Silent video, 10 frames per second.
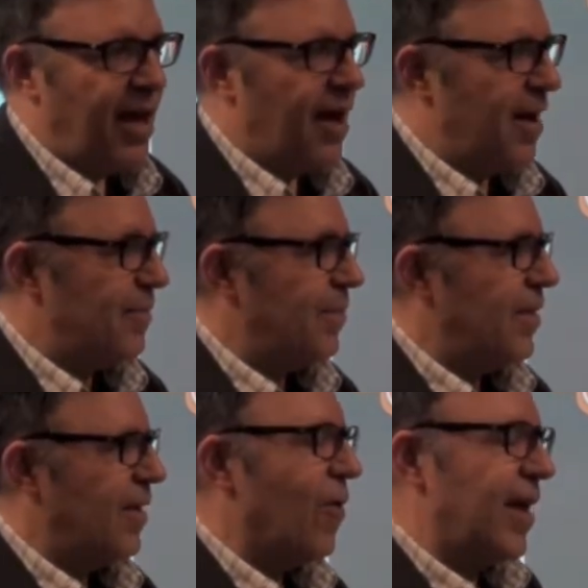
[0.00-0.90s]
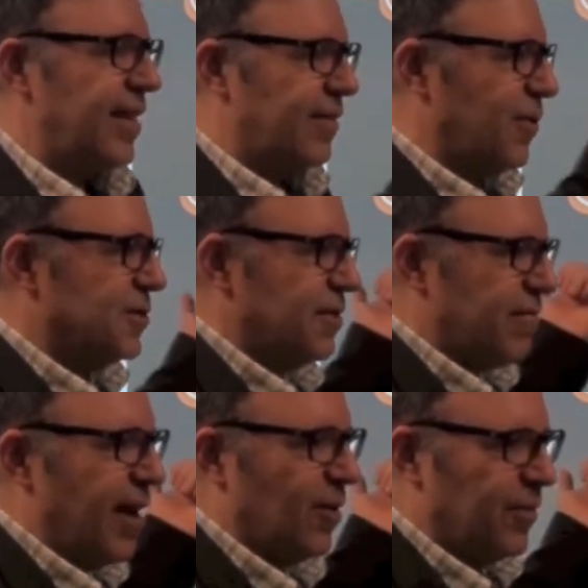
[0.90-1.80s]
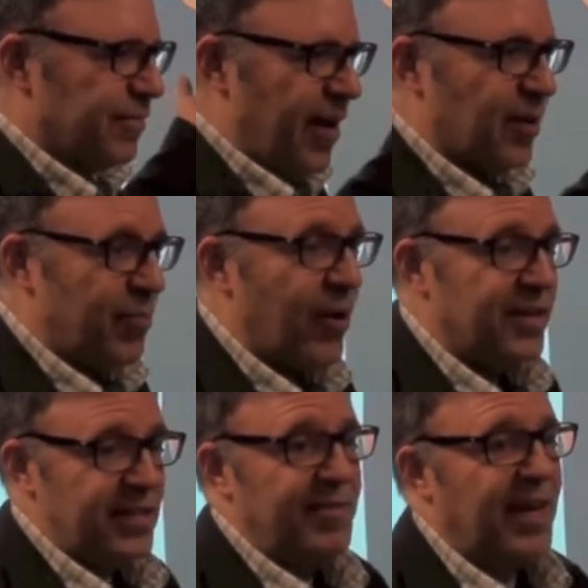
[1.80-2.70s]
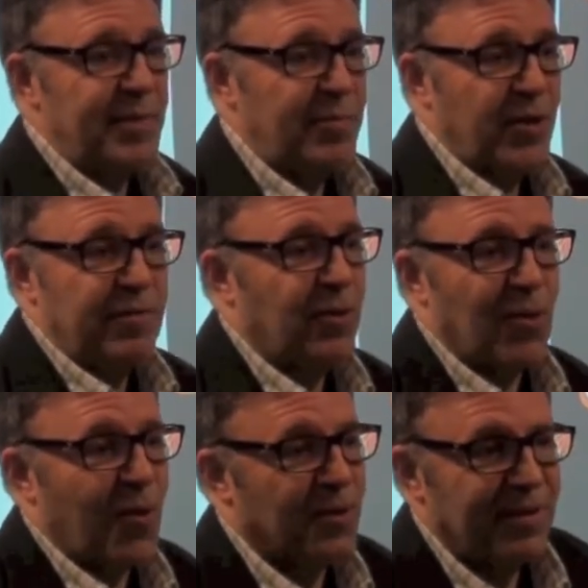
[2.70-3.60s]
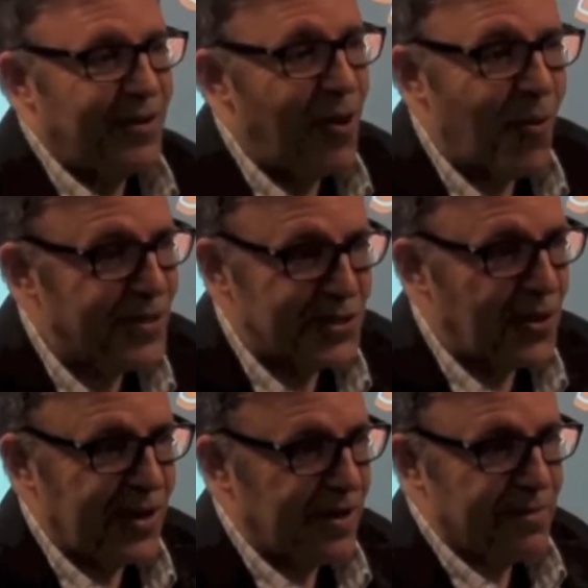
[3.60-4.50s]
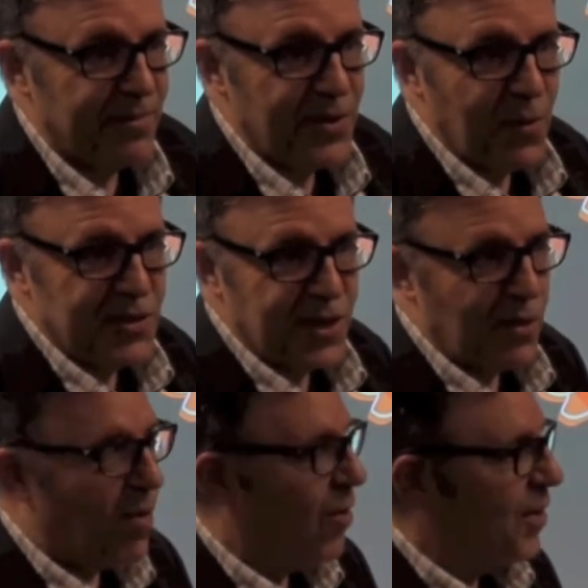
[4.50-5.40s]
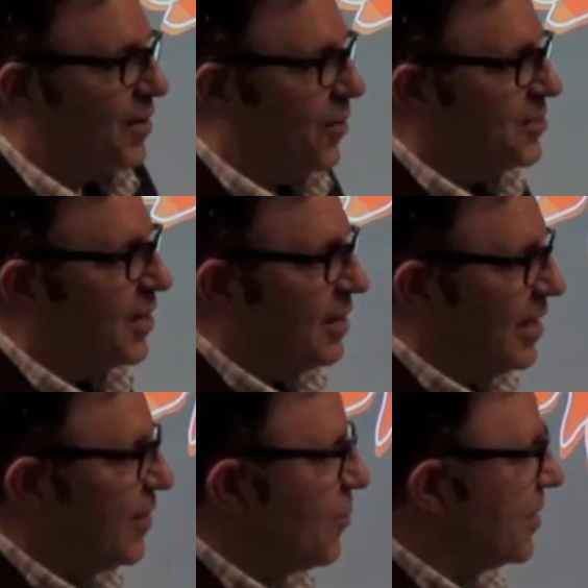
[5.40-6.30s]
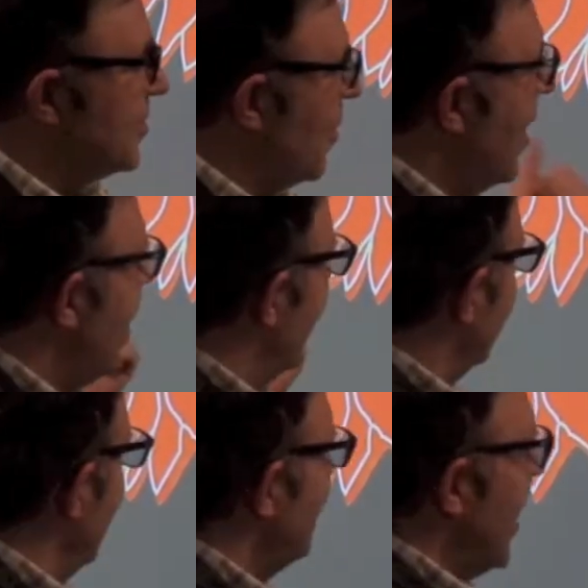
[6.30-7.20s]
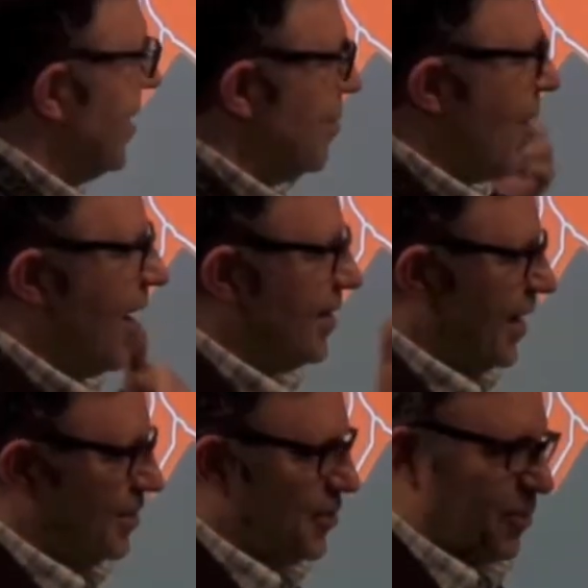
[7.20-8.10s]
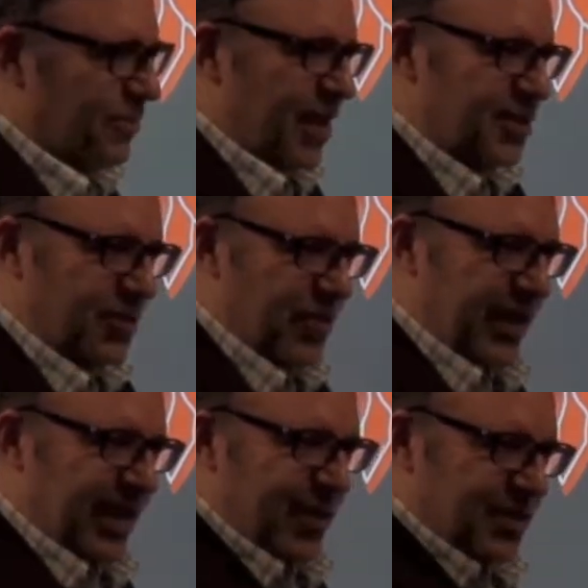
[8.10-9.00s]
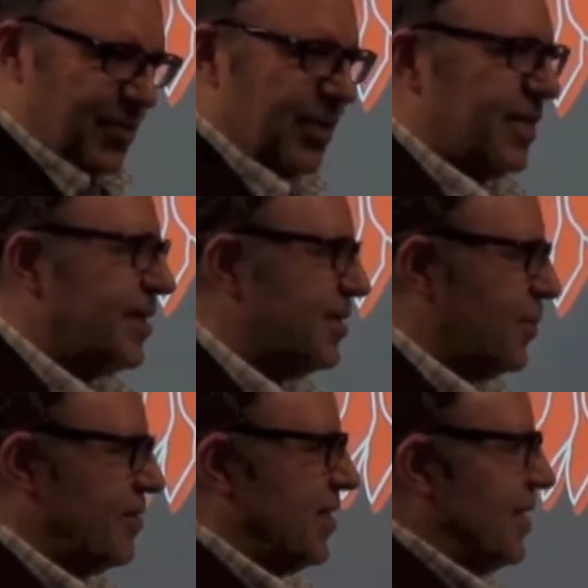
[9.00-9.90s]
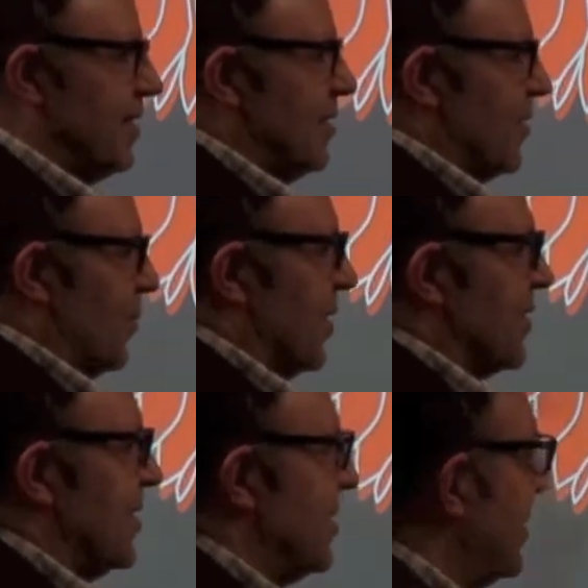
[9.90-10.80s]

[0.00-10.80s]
And then of course the final point is they've got to be beautiful, or no one's gonna want one, no one's gonna live in one. So keep that in mind as you're thinking about some of the things that we're going to see